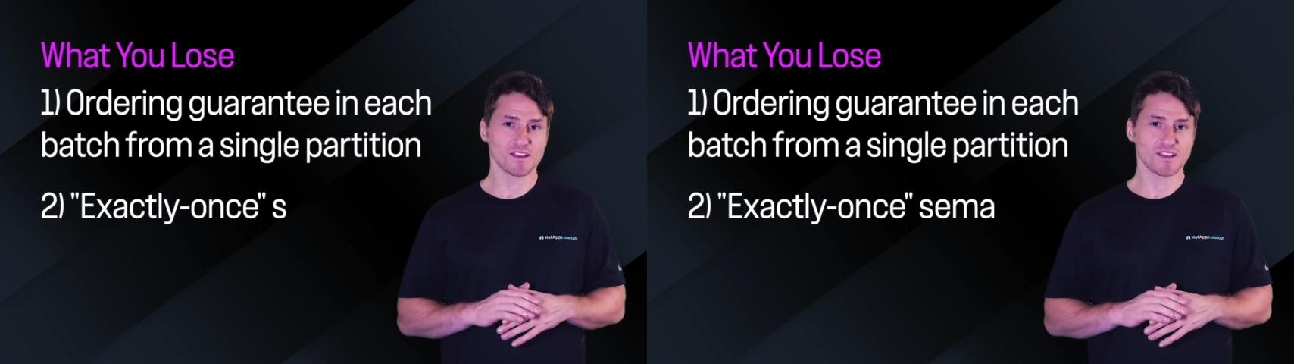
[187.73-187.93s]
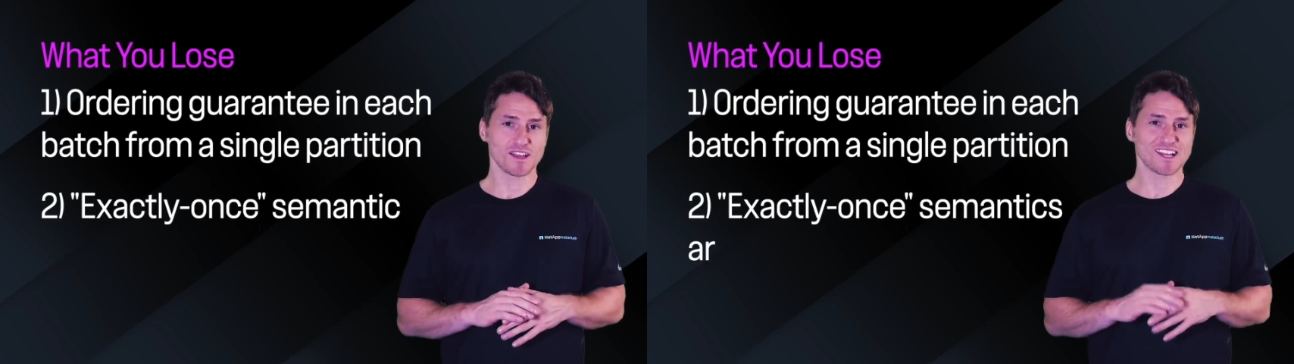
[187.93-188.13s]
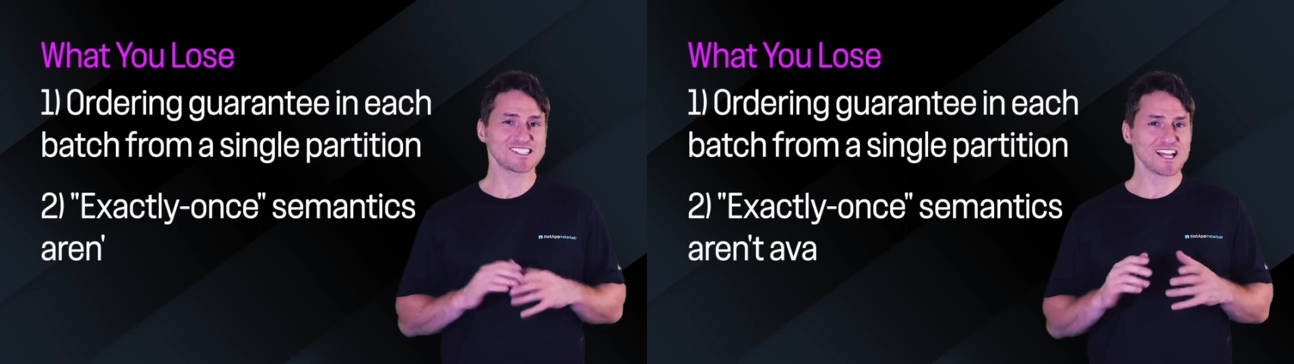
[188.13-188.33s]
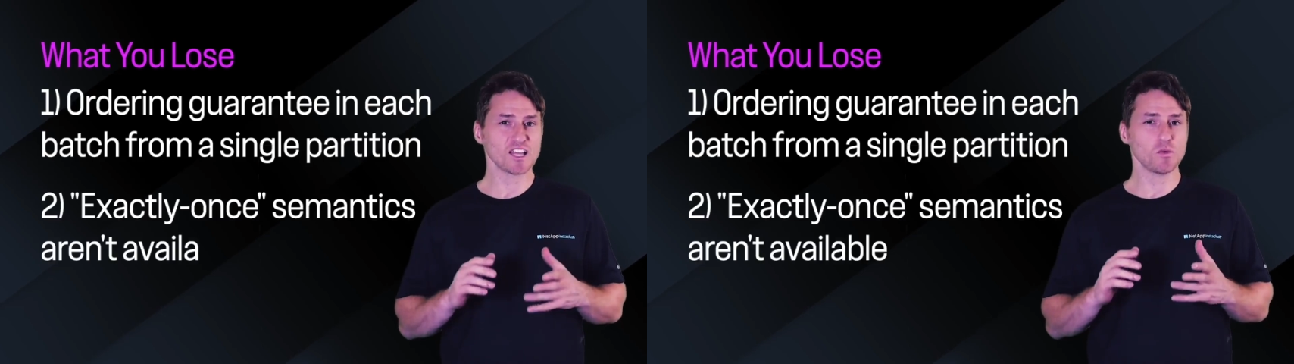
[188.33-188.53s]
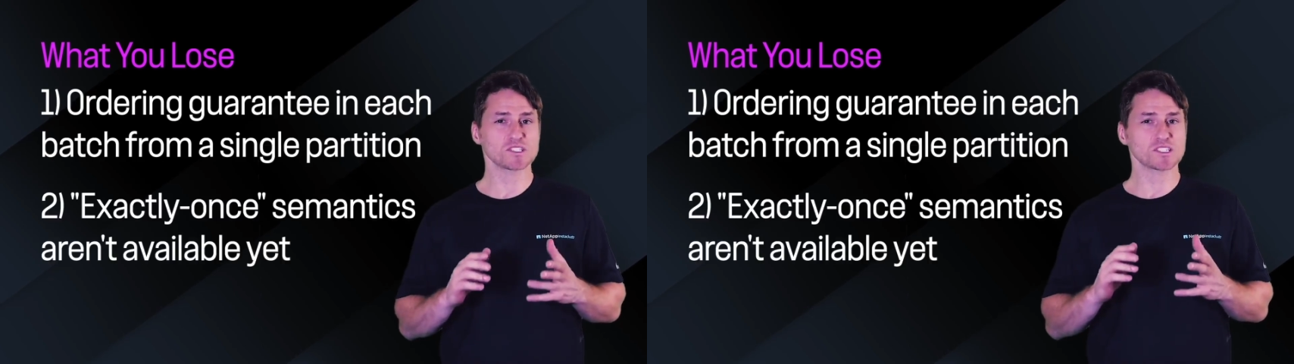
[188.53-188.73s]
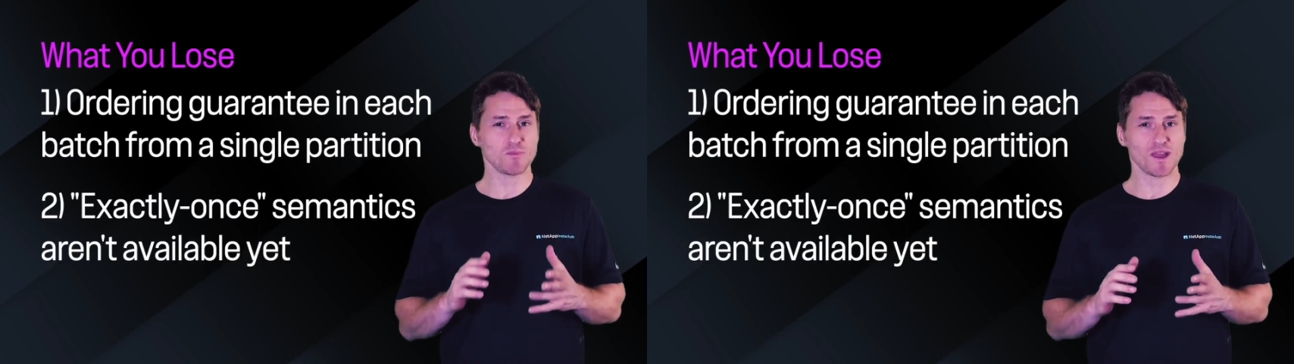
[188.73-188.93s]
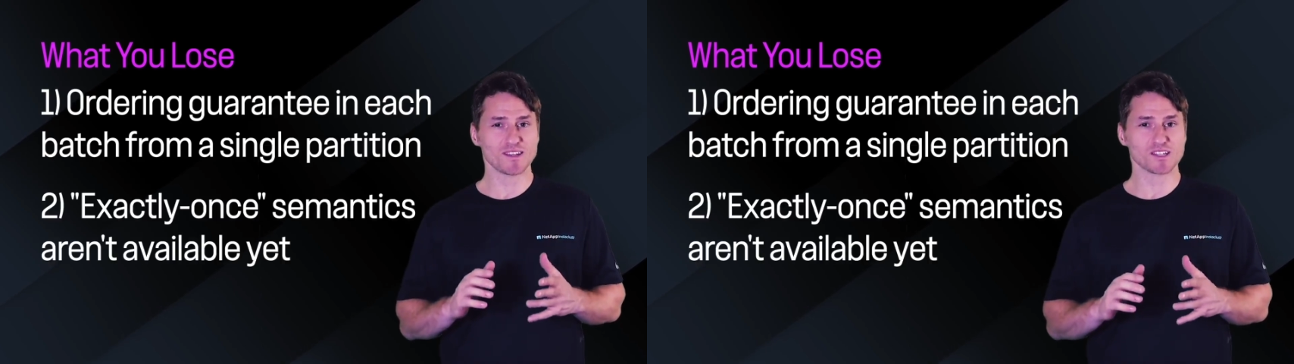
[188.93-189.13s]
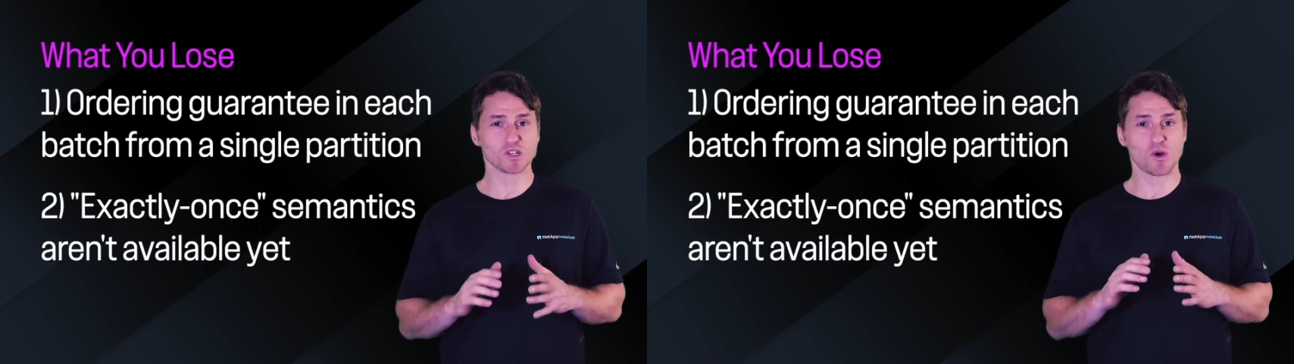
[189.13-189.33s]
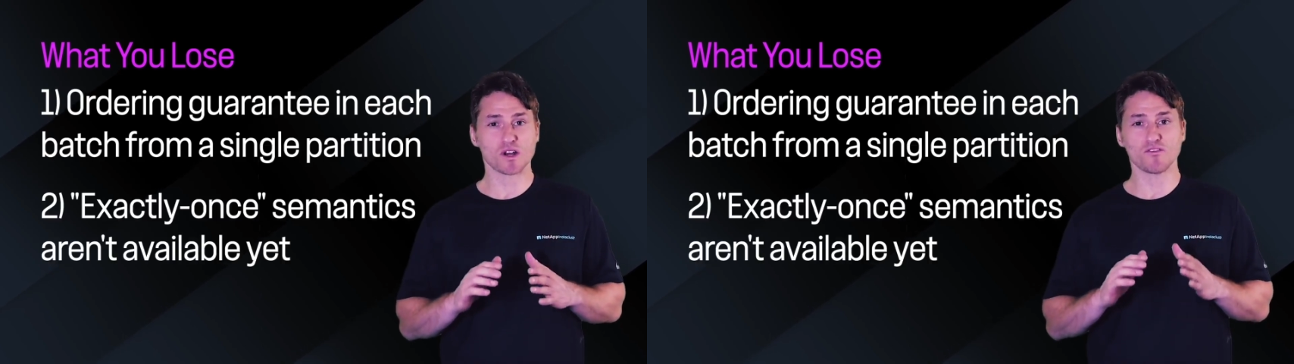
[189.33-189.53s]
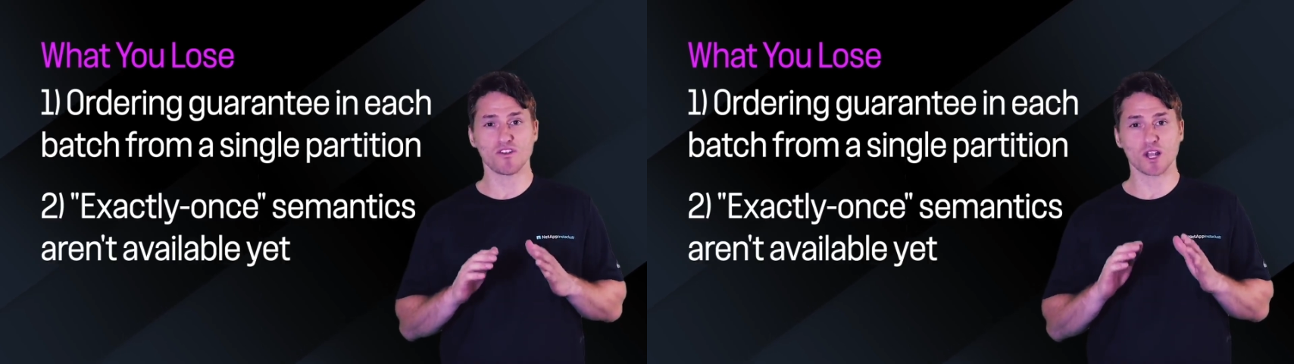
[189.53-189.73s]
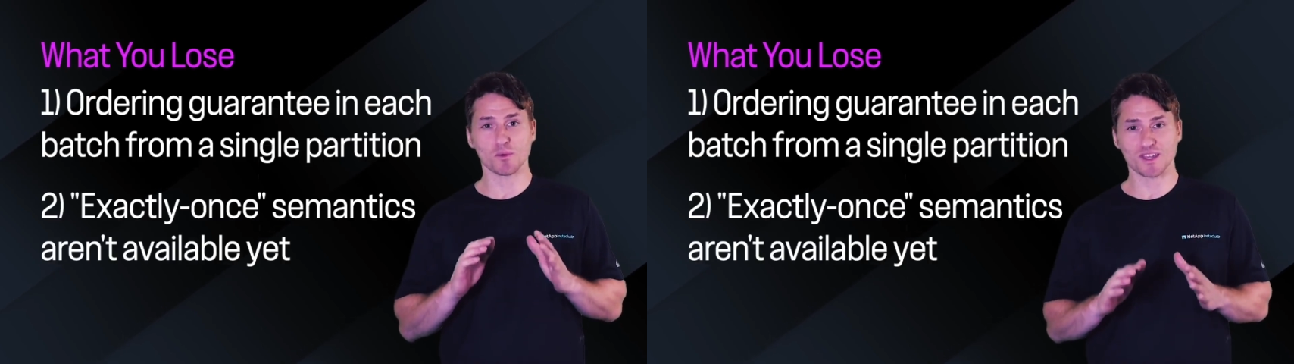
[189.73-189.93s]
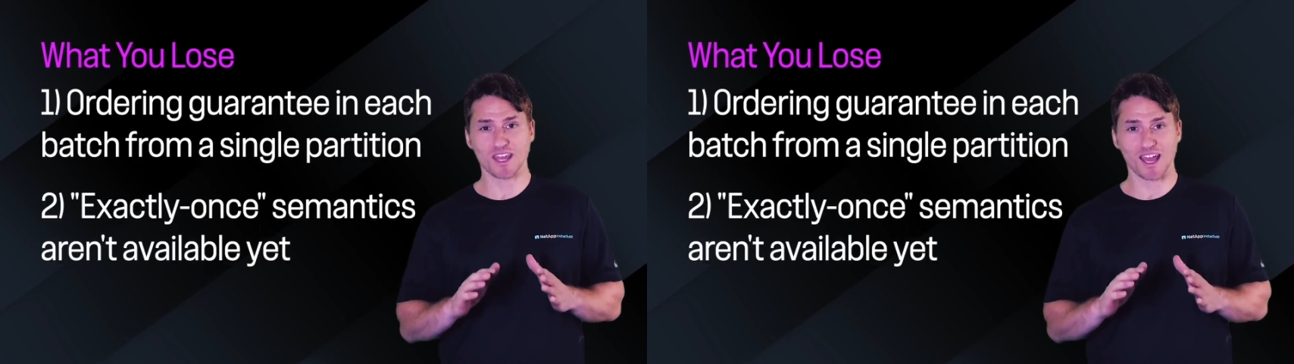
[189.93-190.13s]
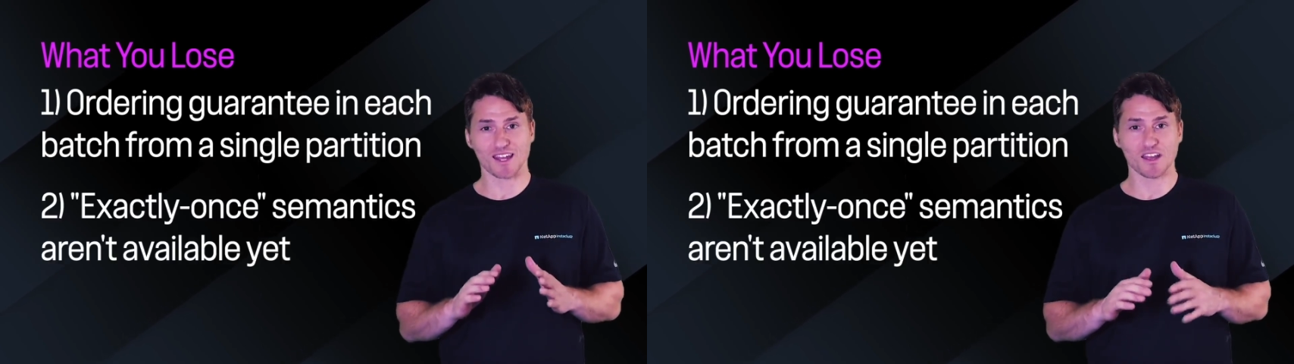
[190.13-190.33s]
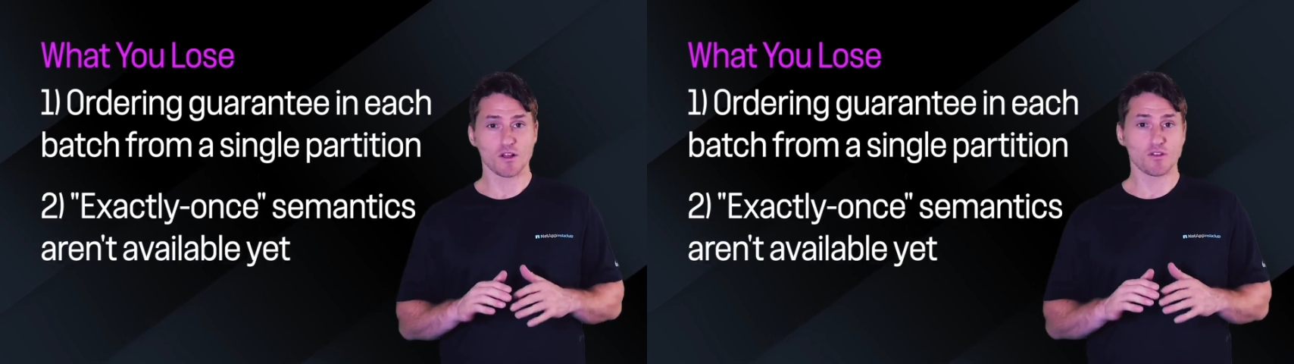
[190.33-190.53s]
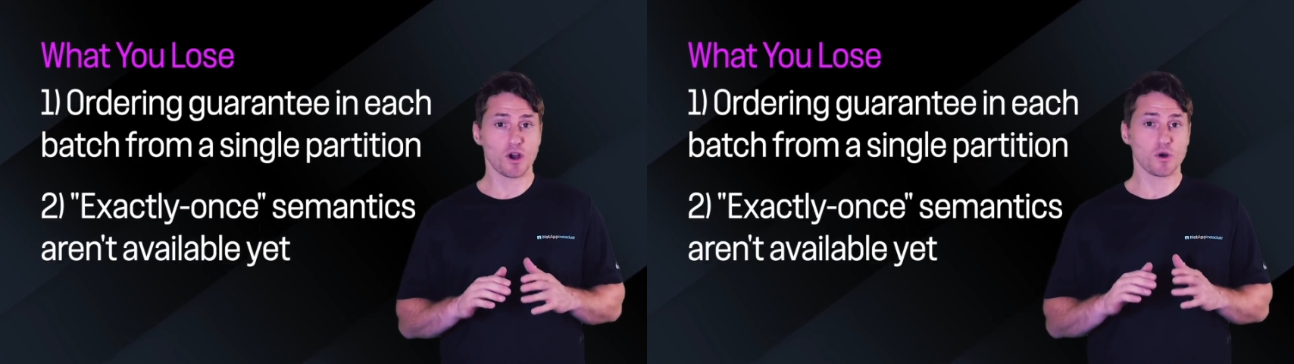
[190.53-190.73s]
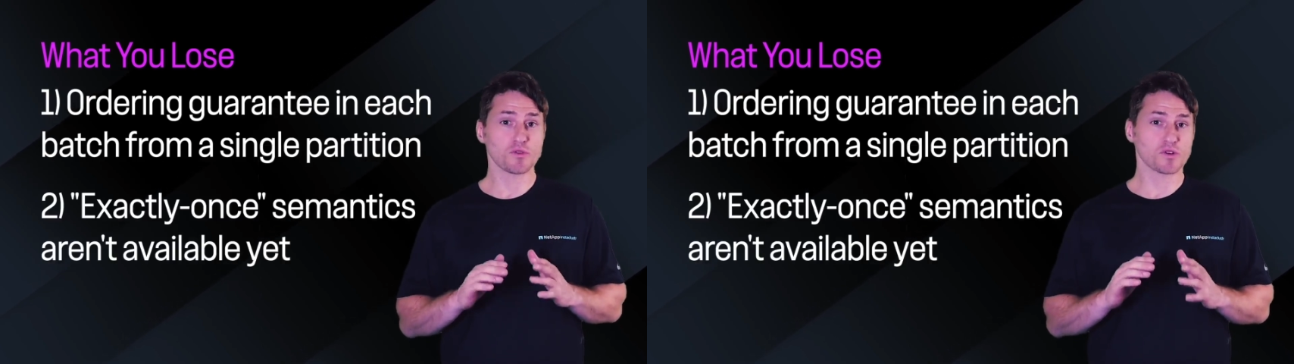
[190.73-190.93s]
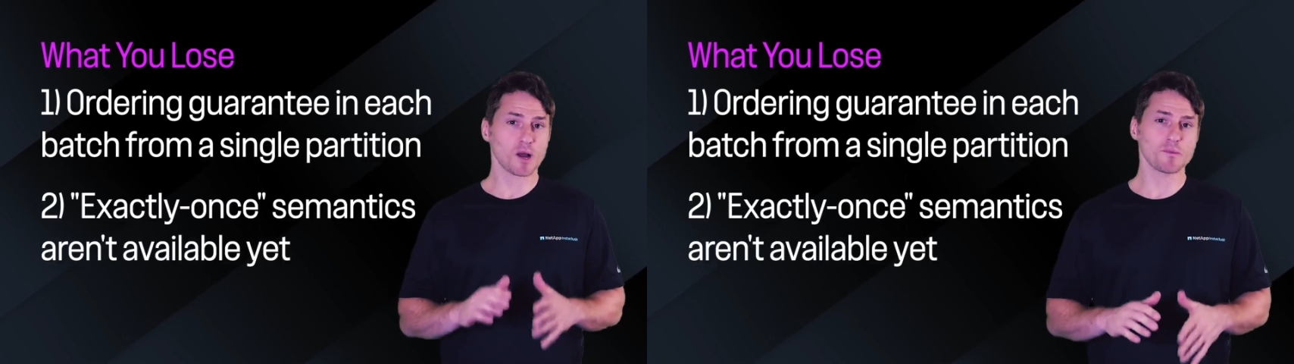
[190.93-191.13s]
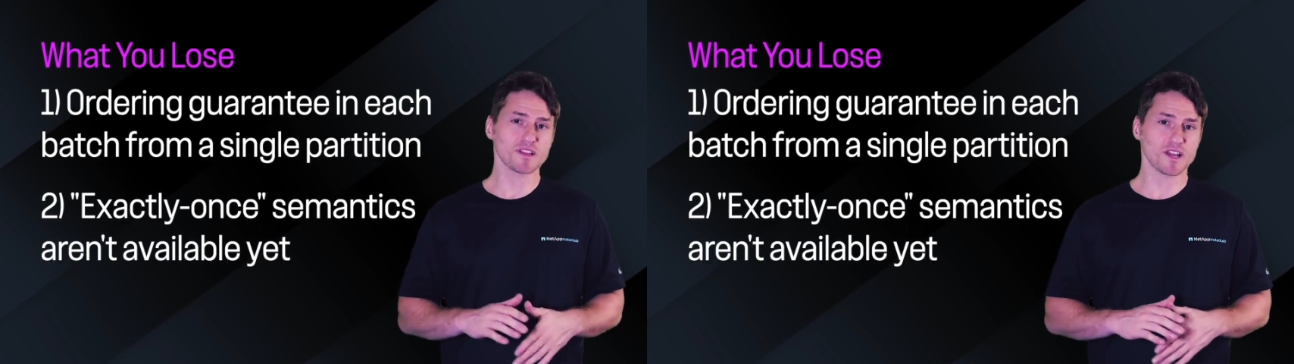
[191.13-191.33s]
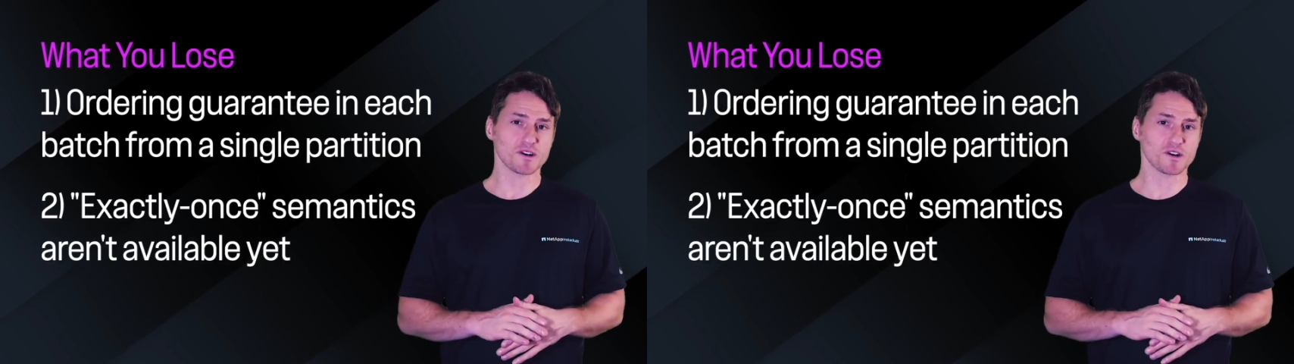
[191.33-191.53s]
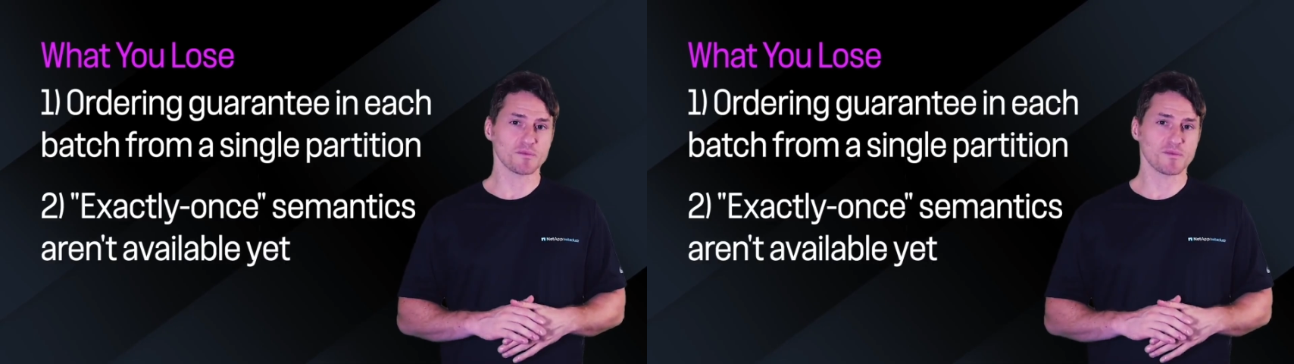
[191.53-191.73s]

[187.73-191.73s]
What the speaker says: Exactly what semantics aren't available yet, though they're coming later.